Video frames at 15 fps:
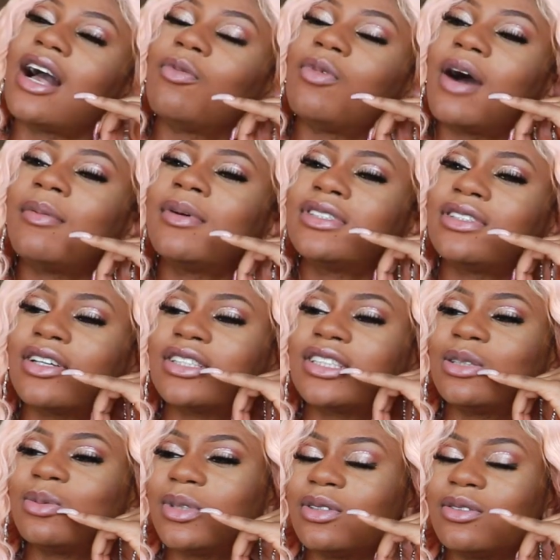Well, I'm gonna talk
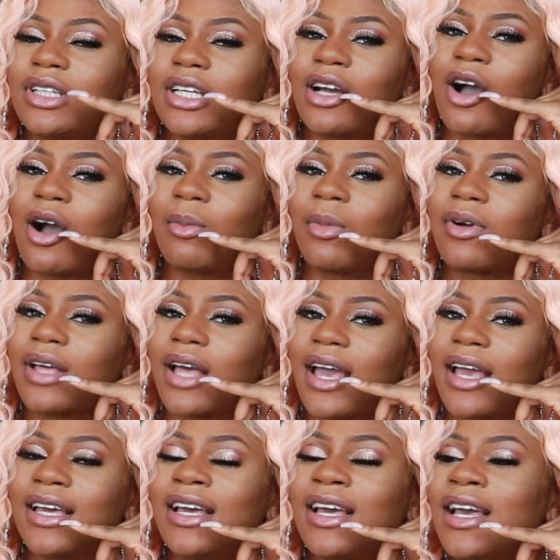to you when you get home,
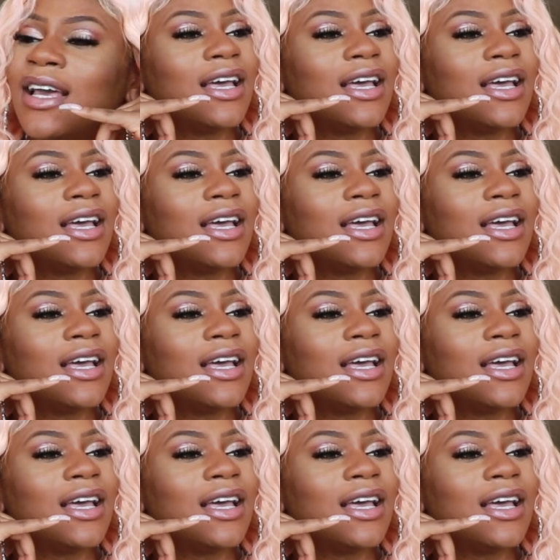okay?